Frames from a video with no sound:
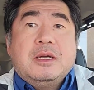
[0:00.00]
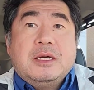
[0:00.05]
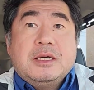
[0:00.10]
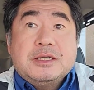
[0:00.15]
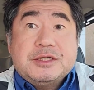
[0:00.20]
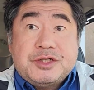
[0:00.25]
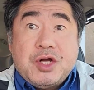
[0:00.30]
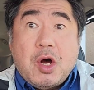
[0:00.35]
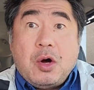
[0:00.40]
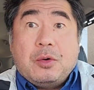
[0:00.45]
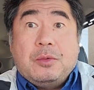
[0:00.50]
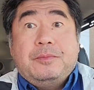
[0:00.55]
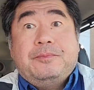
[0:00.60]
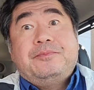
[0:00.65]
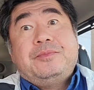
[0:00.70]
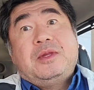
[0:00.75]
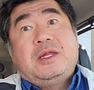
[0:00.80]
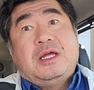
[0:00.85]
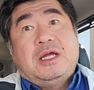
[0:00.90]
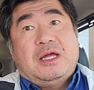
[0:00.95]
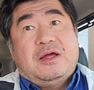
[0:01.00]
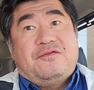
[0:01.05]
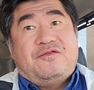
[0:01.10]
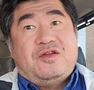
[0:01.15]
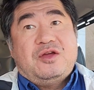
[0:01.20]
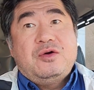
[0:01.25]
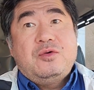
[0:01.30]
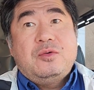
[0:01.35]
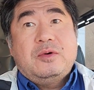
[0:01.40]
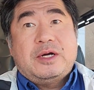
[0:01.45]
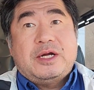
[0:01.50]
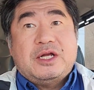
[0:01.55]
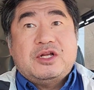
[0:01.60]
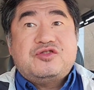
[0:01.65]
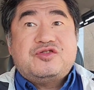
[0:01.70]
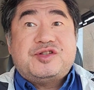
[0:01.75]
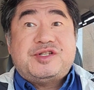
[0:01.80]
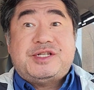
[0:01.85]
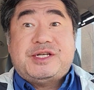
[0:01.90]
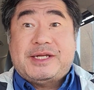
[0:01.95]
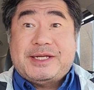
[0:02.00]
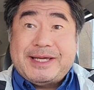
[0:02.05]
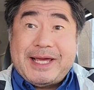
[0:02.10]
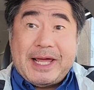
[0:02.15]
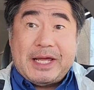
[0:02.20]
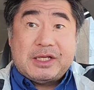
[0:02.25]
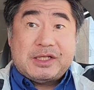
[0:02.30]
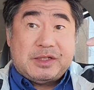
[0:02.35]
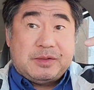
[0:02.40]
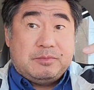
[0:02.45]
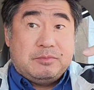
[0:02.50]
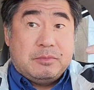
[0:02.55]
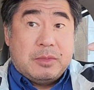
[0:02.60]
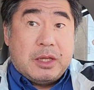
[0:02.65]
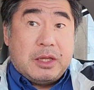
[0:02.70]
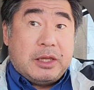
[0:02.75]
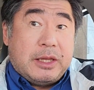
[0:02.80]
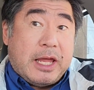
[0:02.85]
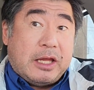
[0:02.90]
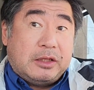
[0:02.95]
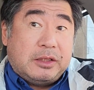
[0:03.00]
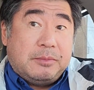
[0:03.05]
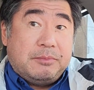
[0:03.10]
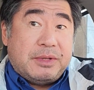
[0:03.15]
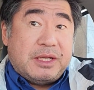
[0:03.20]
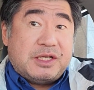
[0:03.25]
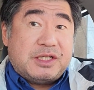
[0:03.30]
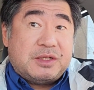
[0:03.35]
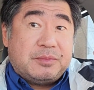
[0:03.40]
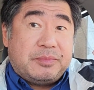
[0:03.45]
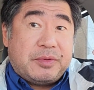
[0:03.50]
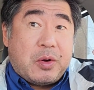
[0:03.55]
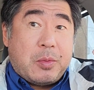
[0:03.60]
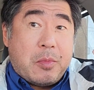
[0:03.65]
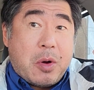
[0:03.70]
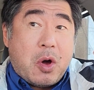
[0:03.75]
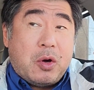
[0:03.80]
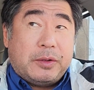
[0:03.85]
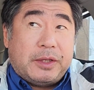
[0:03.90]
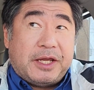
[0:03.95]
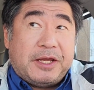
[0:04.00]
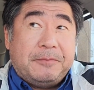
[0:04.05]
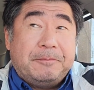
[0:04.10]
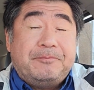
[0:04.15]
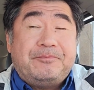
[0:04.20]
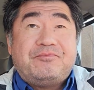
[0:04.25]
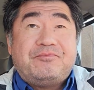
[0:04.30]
So, if you were interested in getting some L&B Spumoni,